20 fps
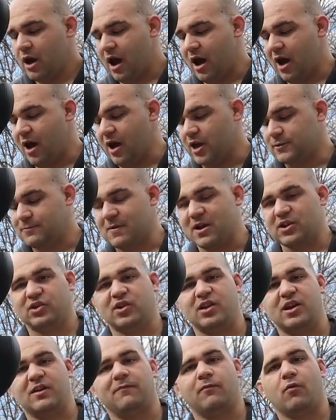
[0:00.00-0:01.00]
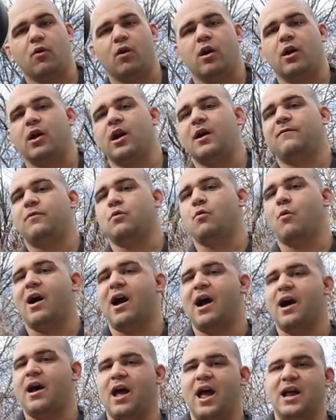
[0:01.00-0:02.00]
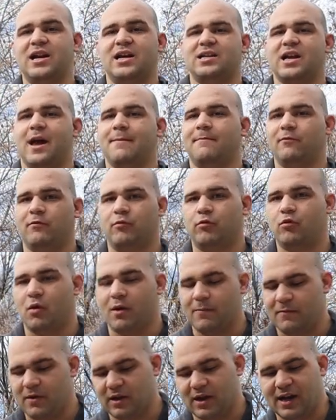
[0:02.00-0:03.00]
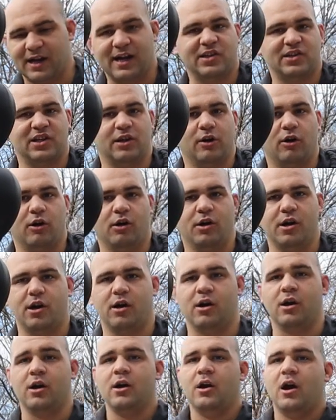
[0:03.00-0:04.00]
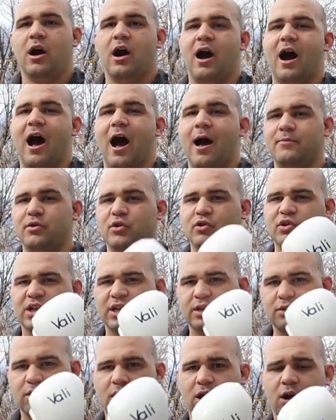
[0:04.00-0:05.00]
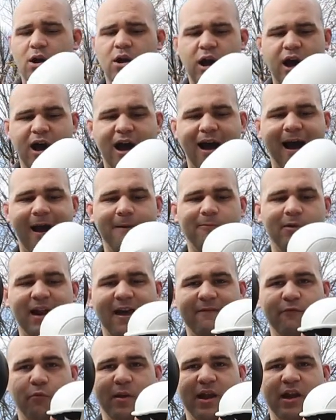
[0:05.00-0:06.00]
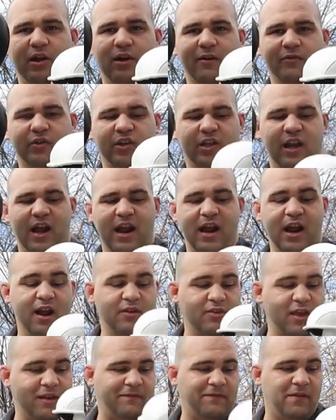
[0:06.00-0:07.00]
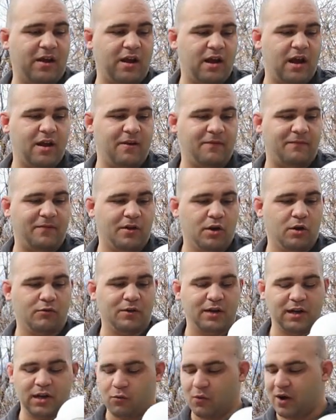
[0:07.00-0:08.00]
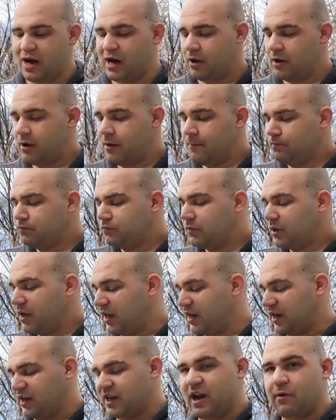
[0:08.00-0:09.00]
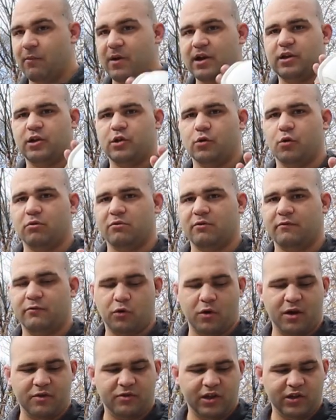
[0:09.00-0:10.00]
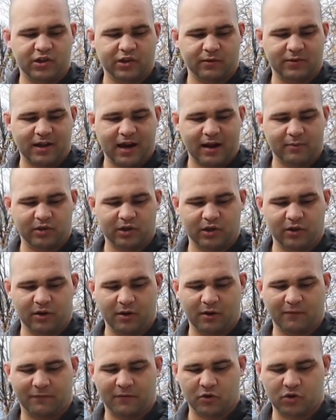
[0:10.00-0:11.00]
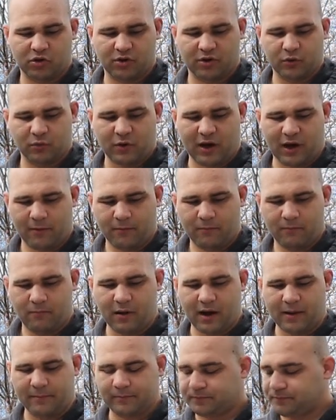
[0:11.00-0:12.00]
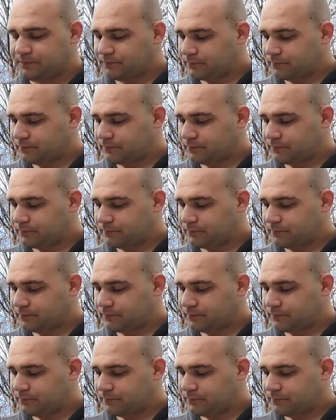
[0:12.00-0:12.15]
uh, especially for if you want any type of equipment. Like I said earlier, uh, I'm using their uh, hybrid MMA gloves today and they fit and feel really well. And I can't wait to do a review on these sometimes in the near future as well. But